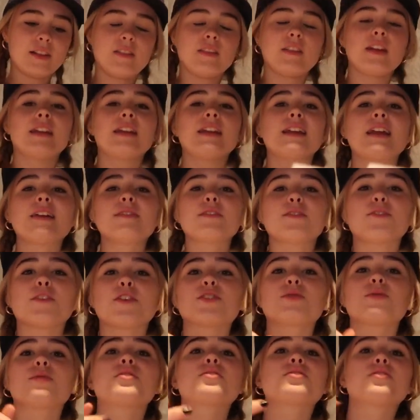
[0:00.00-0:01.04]
They didn't have the
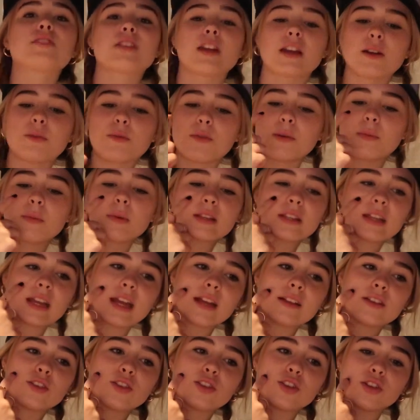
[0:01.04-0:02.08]
first one or the second one, but they
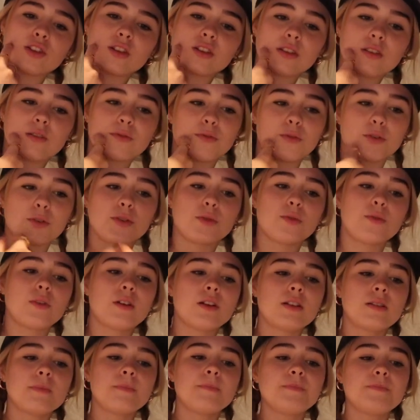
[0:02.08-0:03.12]
had the third and the fourth
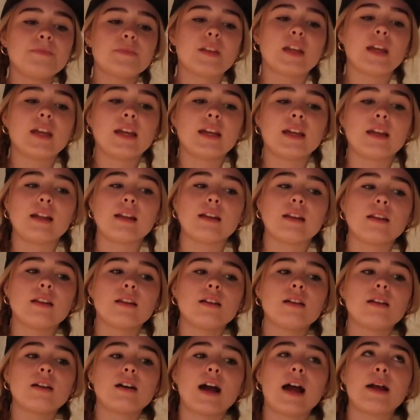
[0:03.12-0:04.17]
one. And
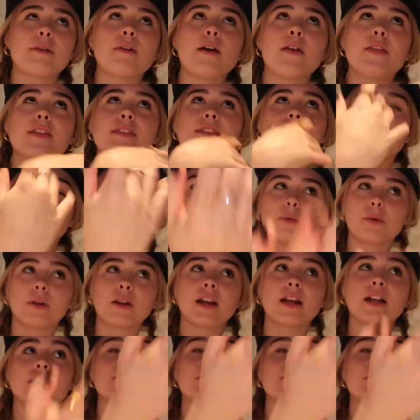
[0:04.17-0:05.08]
I read the second one.